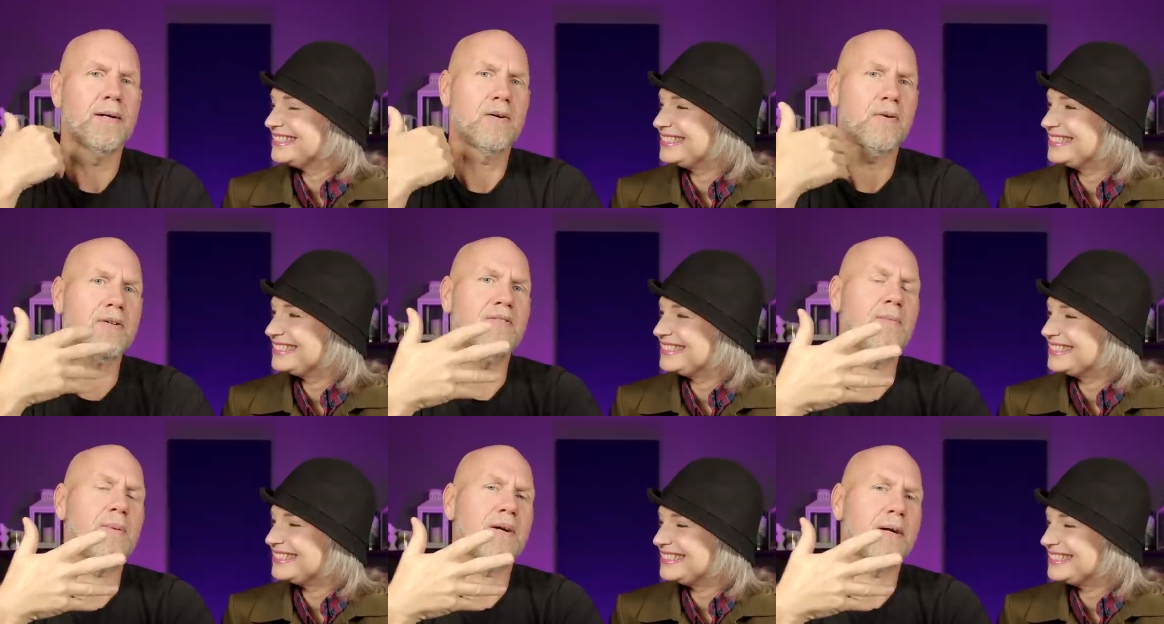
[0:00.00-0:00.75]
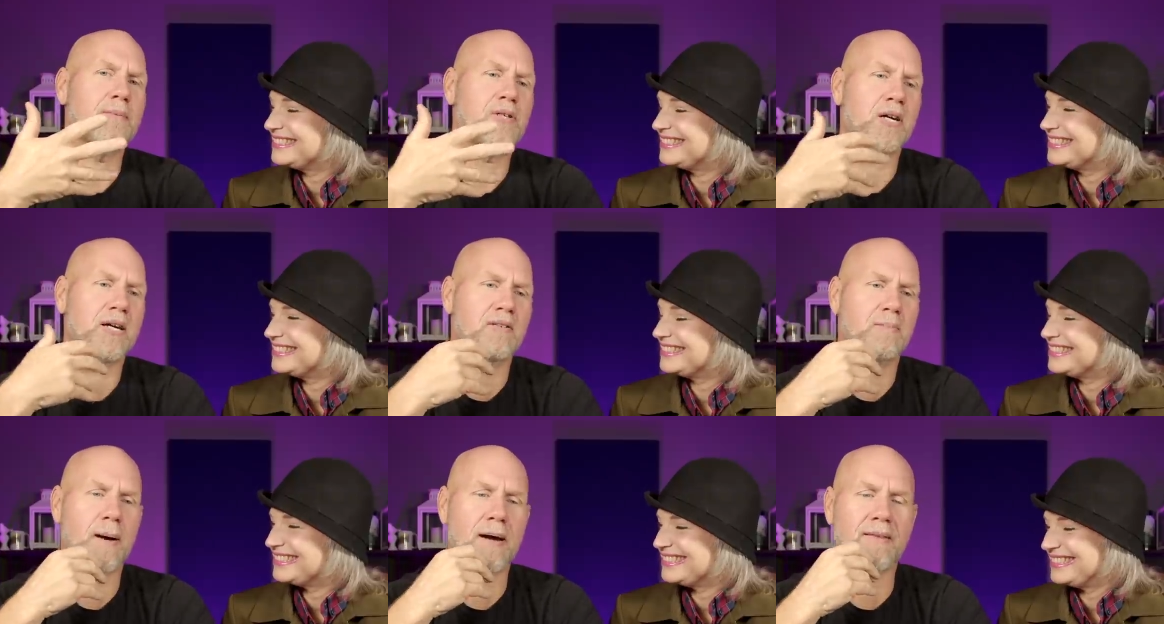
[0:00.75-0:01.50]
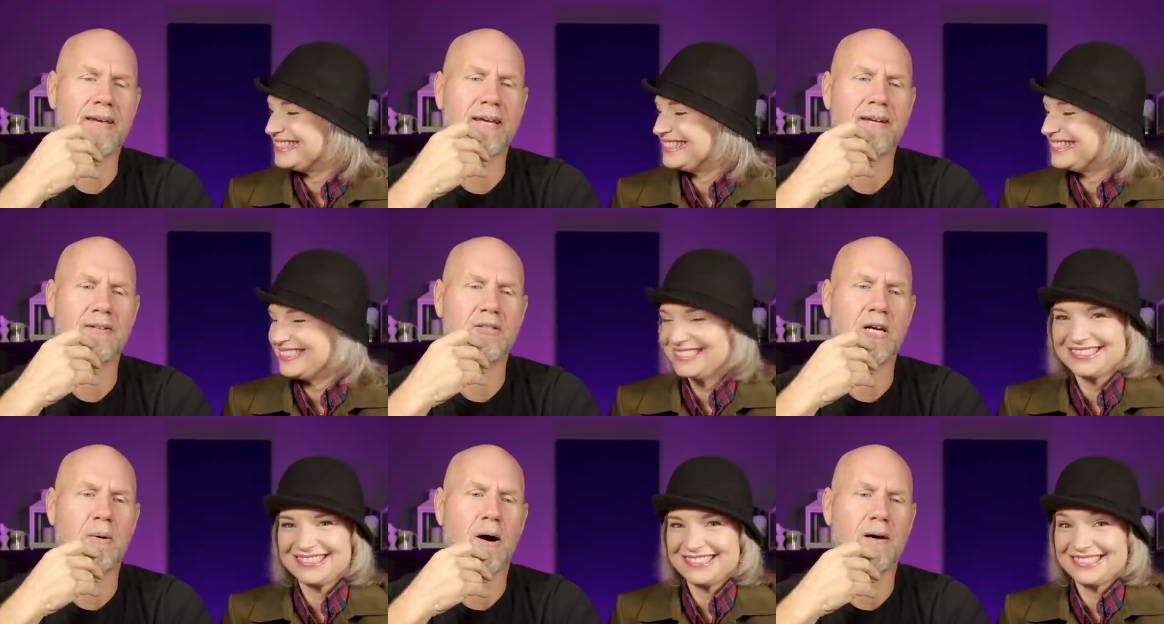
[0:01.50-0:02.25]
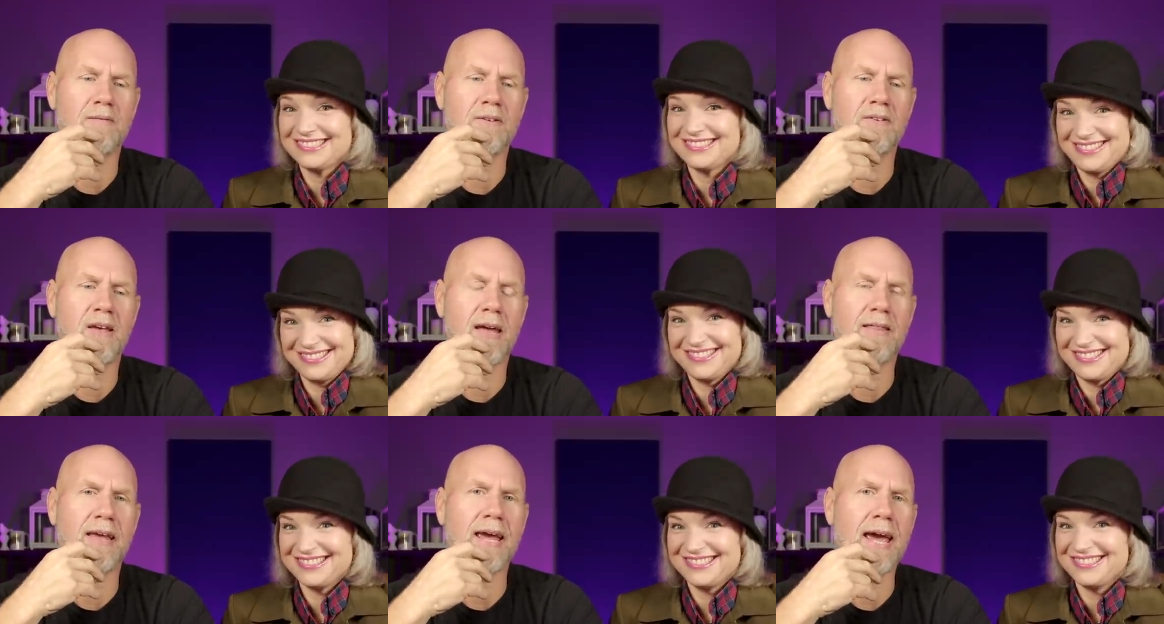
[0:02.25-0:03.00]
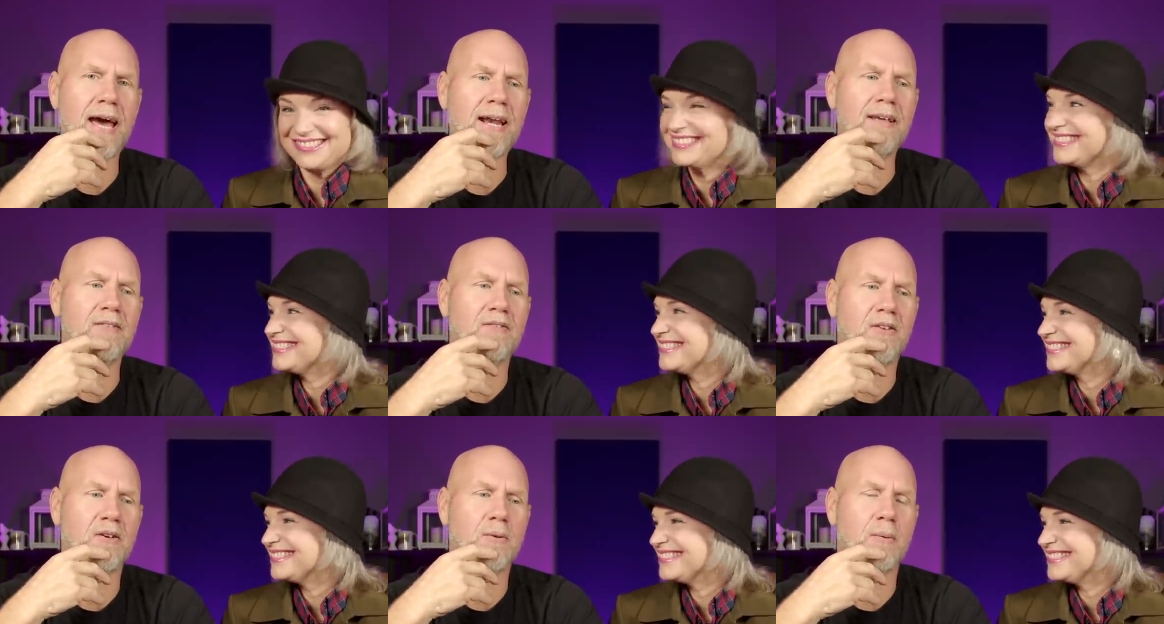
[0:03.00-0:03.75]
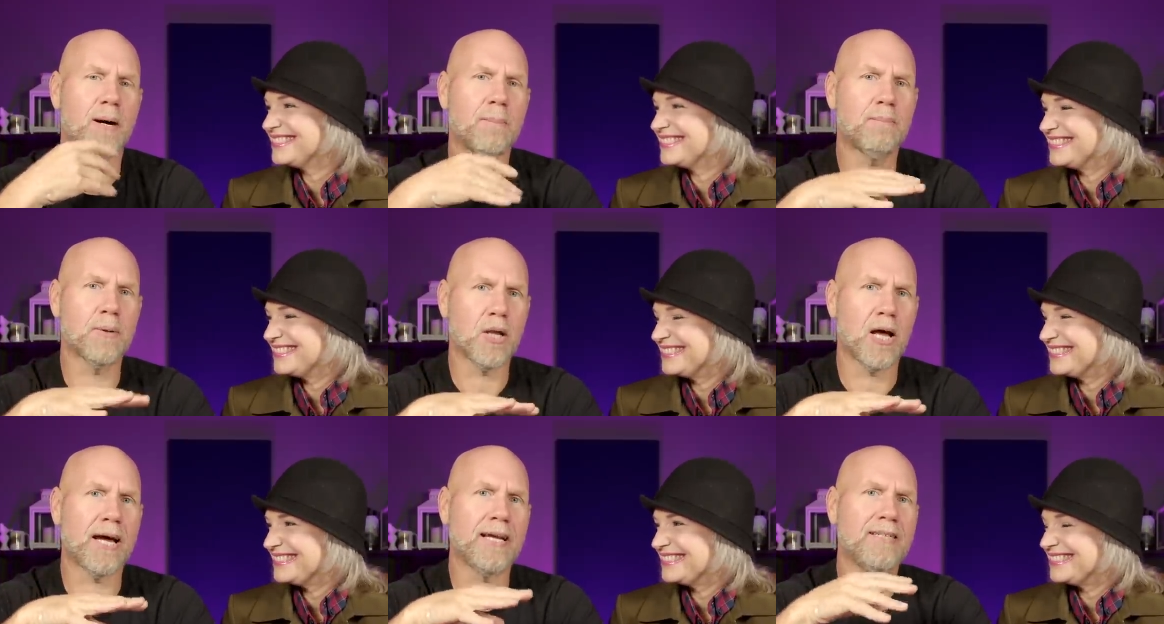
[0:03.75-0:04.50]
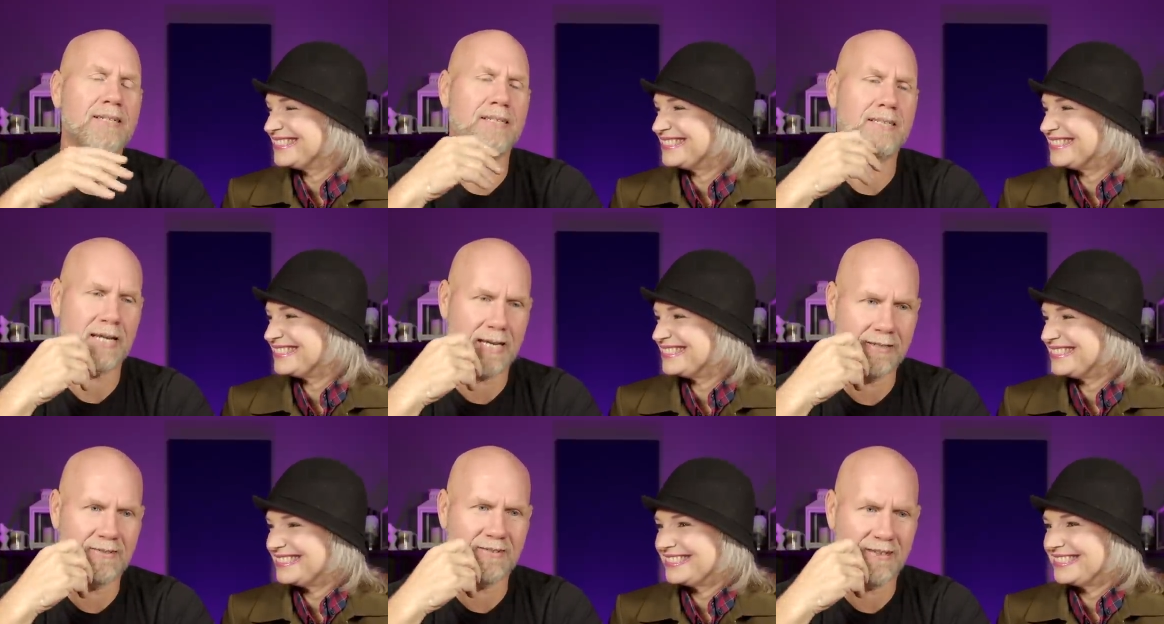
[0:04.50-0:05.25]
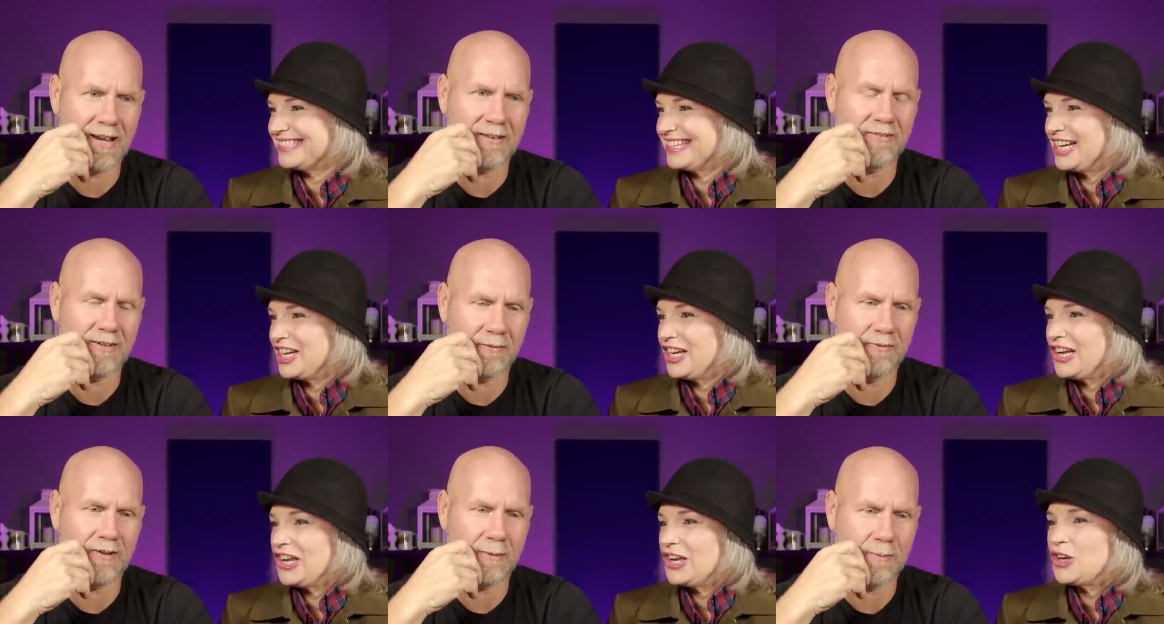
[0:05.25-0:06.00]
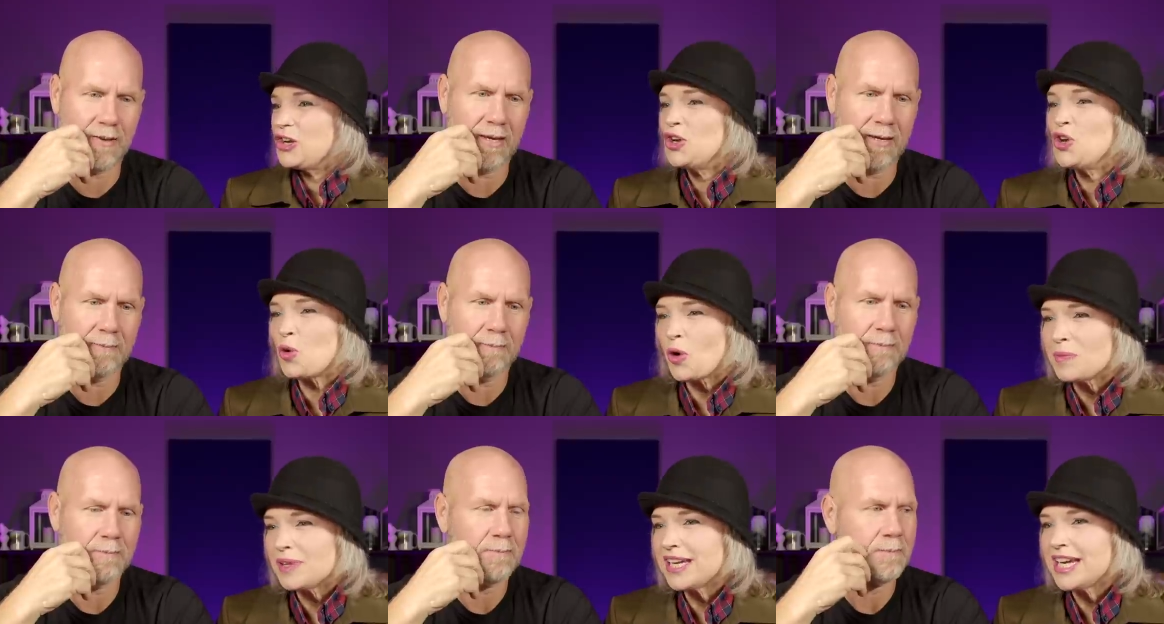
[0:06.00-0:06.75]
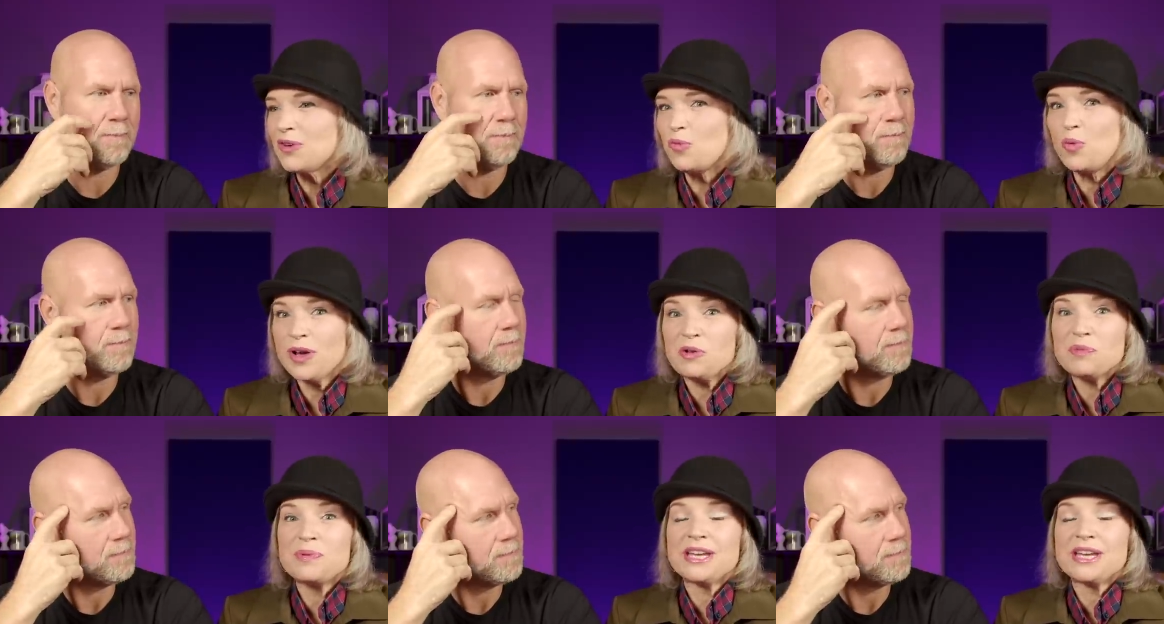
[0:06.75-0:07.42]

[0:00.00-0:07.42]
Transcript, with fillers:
Speaker 1: Chris and Miriam took us by the Keto Chow office, and they had us do a blind taste test of something.
Speaker 2: Normally, we would